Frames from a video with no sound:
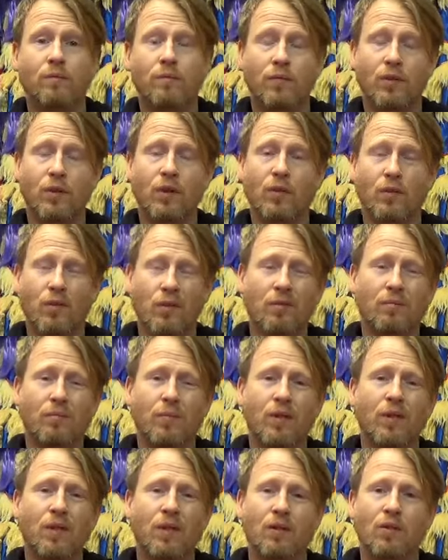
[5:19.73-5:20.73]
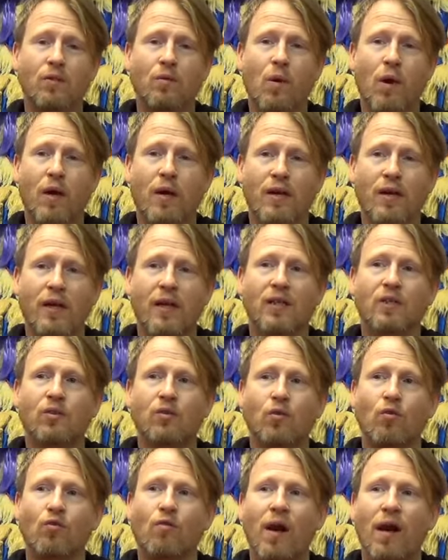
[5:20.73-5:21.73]
So the monkey is quite nice
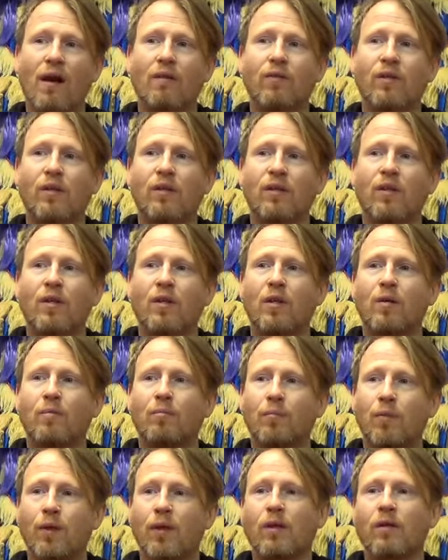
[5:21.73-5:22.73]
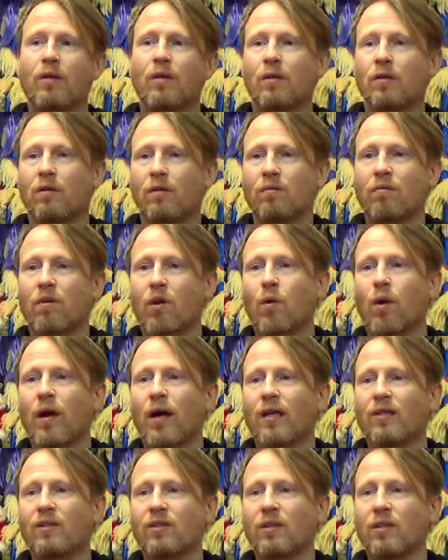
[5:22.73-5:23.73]
all-rounder, but
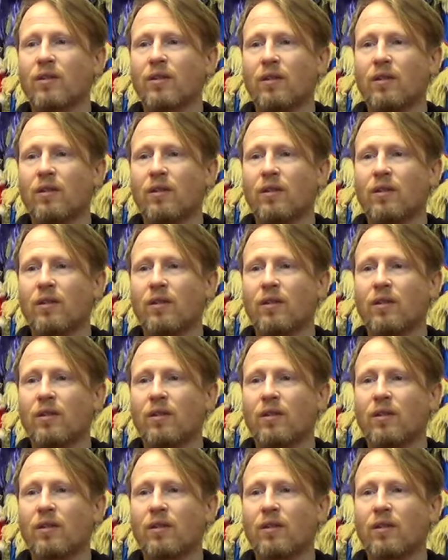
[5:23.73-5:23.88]
requires